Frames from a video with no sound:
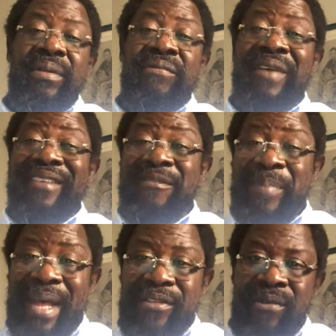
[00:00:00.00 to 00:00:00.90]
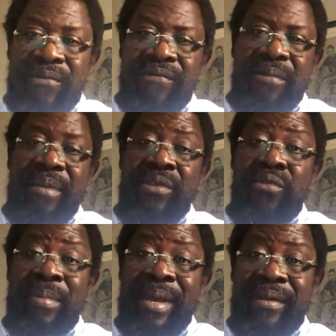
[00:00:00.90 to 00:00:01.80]
vast parts of the
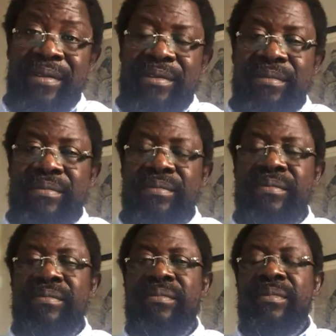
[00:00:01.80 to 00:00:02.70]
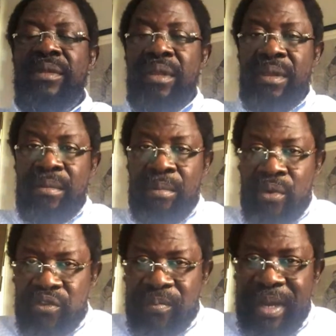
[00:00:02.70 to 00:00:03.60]
Middle Belt,
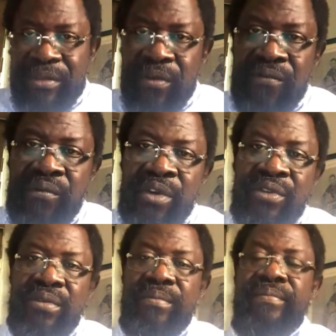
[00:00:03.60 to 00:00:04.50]
most part of what